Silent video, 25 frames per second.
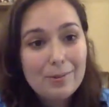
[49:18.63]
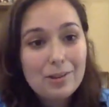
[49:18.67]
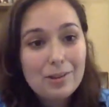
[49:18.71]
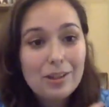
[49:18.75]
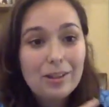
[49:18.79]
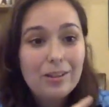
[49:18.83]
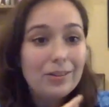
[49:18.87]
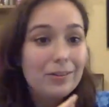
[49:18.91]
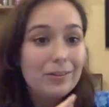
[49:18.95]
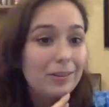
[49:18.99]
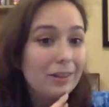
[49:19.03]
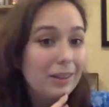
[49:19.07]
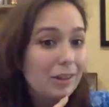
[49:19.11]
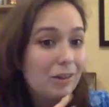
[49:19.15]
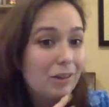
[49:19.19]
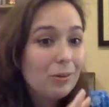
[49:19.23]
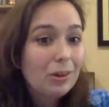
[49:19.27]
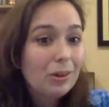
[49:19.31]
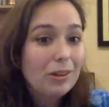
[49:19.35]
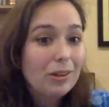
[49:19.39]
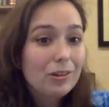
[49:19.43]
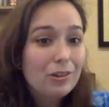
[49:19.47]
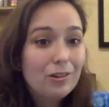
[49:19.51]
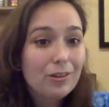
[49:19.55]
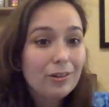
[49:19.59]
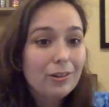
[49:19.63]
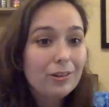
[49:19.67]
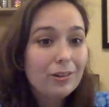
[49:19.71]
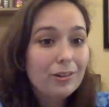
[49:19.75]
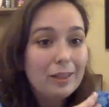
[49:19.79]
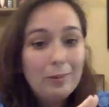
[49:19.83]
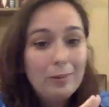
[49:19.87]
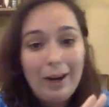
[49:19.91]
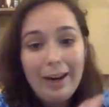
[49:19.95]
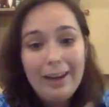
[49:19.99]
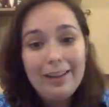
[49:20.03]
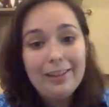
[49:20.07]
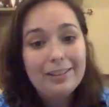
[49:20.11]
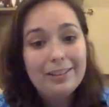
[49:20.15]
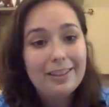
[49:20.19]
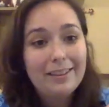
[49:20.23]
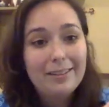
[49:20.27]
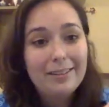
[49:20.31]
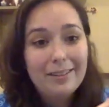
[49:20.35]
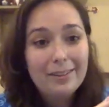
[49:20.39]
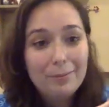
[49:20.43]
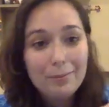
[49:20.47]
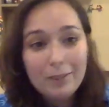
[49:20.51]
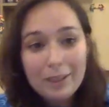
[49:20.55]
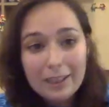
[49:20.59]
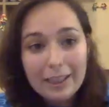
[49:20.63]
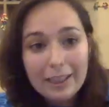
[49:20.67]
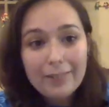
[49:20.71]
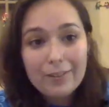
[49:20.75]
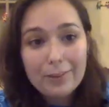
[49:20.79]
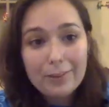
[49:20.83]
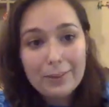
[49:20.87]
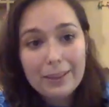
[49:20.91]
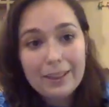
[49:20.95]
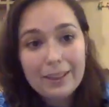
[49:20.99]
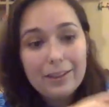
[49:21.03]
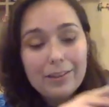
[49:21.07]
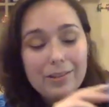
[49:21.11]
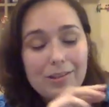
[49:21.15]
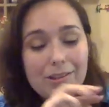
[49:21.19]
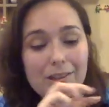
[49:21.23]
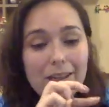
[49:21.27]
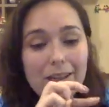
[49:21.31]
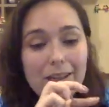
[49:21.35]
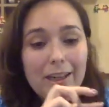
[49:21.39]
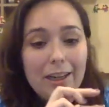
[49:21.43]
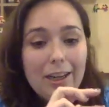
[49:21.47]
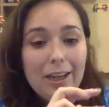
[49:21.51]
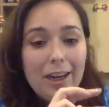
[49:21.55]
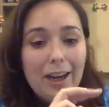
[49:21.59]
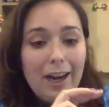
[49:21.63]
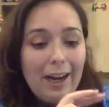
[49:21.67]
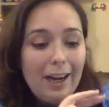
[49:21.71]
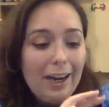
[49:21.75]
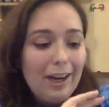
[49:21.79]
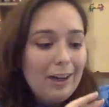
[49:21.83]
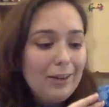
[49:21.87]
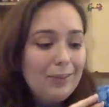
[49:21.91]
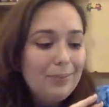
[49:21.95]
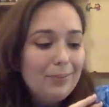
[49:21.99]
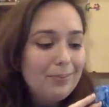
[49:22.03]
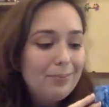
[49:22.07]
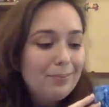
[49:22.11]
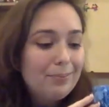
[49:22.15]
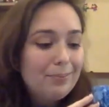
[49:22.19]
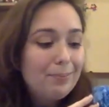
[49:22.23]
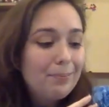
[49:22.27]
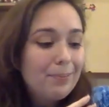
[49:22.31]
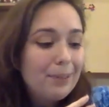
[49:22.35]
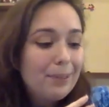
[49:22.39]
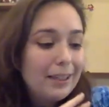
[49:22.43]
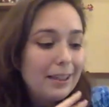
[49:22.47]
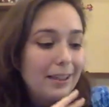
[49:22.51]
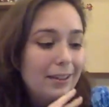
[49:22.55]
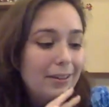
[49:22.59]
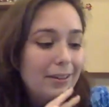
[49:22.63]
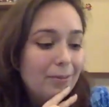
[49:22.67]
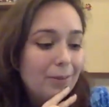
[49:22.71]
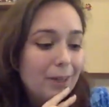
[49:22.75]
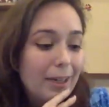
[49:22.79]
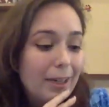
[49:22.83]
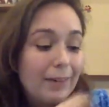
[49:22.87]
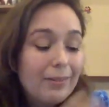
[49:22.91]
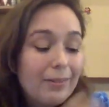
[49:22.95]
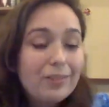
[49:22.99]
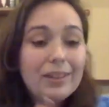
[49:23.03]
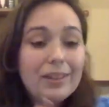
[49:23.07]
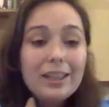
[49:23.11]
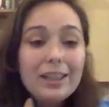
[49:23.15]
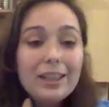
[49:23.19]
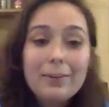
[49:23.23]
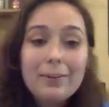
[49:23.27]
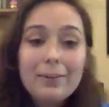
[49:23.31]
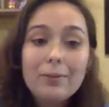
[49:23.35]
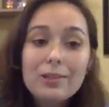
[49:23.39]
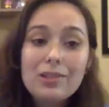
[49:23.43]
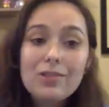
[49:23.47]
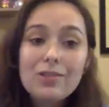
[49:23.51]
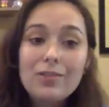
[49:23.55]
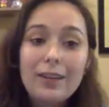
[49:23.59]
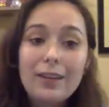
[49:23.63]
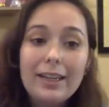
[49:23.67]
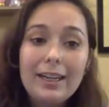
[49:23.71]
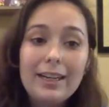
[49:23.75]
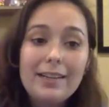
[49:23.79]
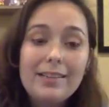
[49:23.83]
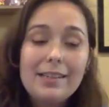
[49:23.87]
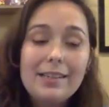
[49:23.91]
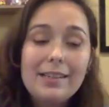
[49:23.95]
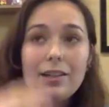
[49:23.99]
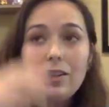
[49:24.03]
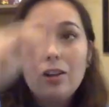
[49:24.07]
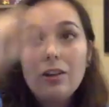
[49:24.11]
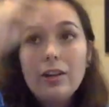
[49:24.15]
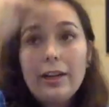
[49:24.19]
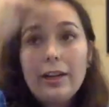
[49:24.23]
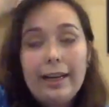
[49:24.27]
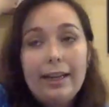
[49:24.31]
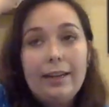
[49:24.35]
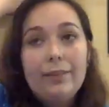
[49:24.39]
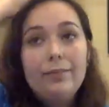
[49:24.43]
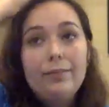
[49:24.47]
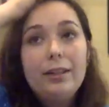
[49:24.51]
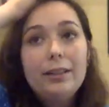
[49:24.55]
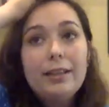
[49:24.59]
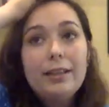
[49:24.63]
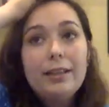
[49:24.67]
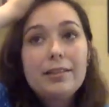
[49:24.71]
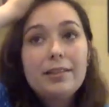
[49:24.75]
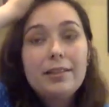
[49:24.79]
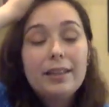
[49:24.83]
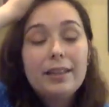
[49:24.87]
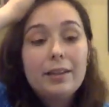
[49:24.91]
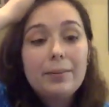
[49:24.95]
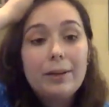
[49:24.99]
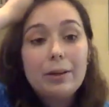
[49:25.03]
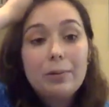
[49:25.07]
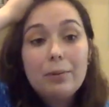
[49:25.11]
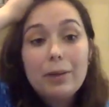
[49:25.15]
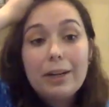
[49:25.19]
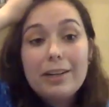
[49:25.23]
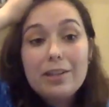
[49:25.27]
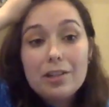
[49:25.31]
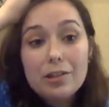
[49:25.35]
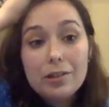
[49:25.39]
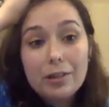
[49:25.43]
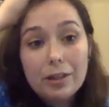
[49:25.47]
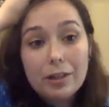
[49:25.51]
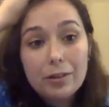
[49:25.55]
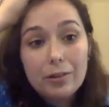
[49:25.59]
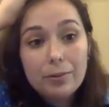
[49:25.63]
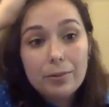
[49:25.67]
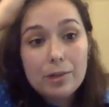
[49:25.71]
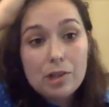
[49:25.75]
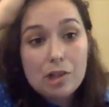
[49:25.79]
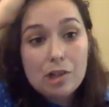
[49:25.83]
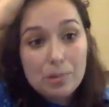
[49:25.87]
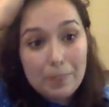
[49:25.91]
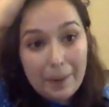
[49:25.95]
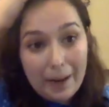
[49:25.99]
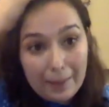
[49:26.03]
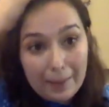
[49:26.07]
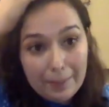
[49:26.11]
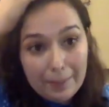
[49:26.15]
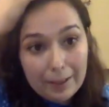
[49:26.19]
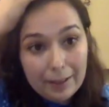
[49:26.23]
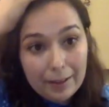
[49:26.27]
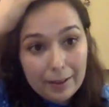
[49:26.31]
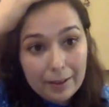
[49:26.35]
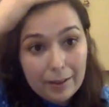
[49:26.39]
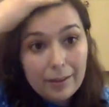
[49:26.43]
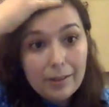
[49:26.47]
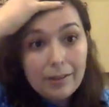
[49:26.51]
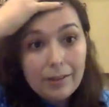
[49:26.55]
So these were truly wild and would never be used. But when I was thinking about what's funny, I said, okay, well, let's think about what I do know, which is Poppy.